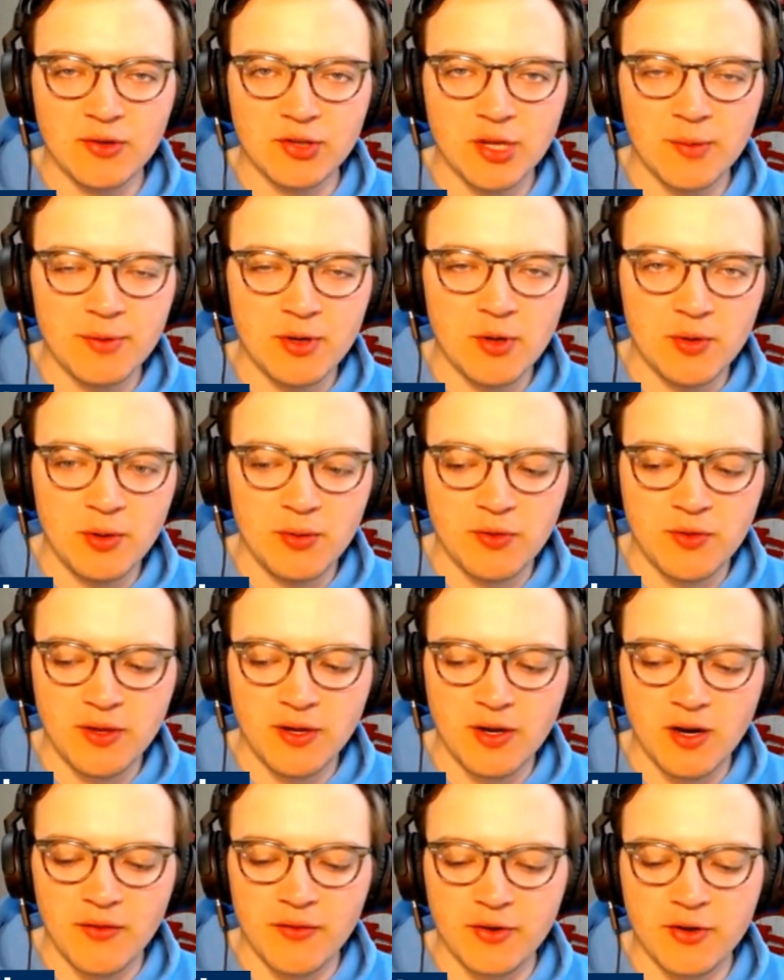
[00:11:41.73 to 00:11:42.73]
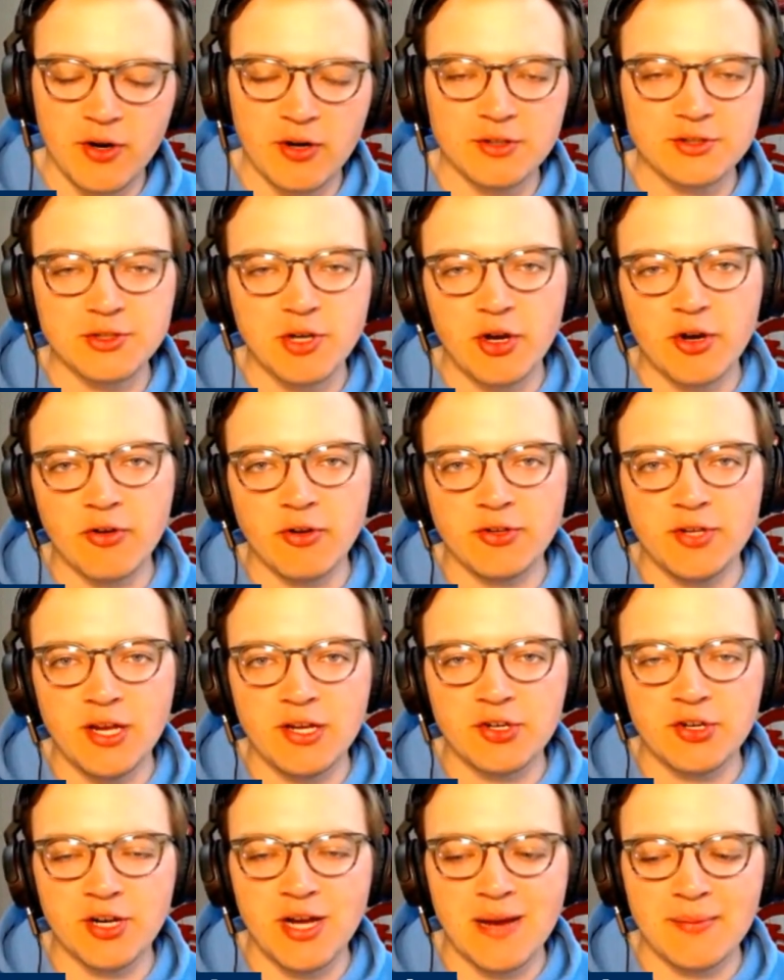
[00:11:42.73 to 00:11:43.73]
So let me know what you think on the current starting
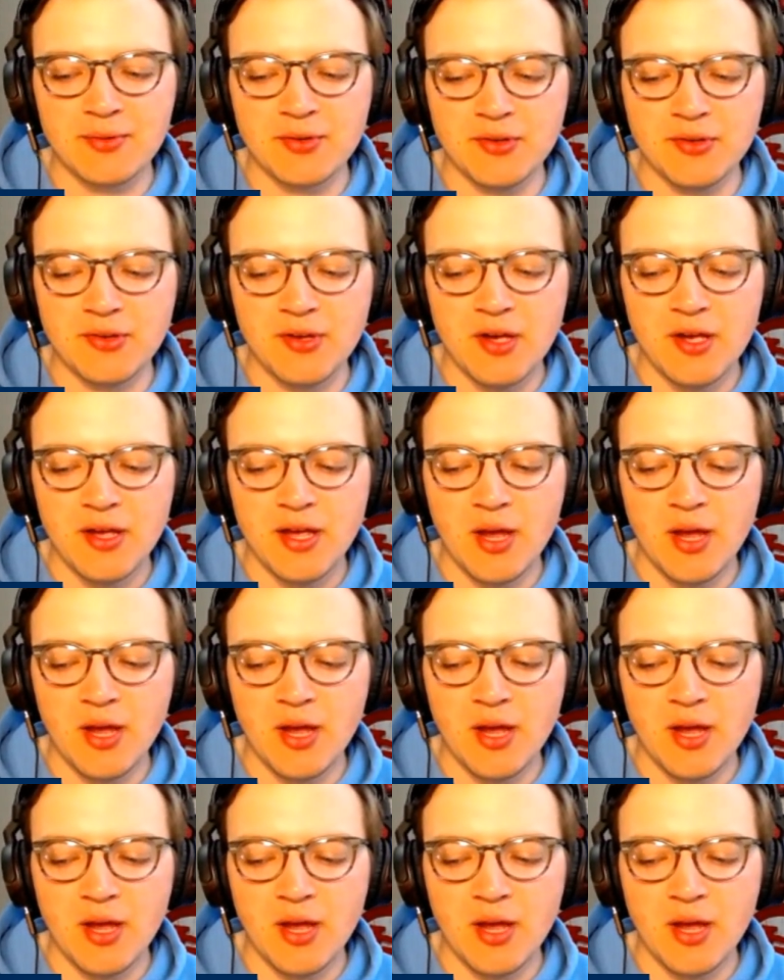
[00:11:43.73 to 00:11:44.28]
rotation options